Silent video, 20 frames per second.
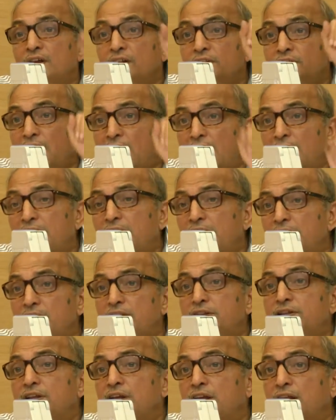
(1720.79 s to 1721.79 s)
That
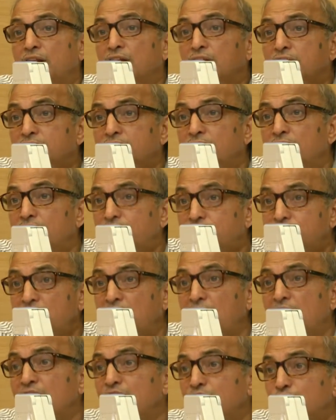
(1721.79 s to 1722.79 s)
is the research
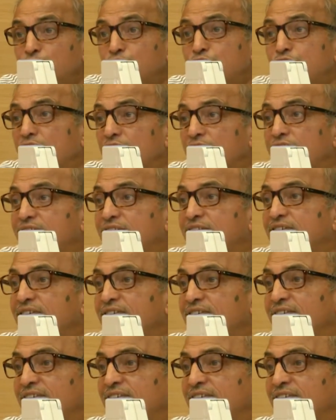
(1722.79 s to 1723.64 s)
challenge to CS.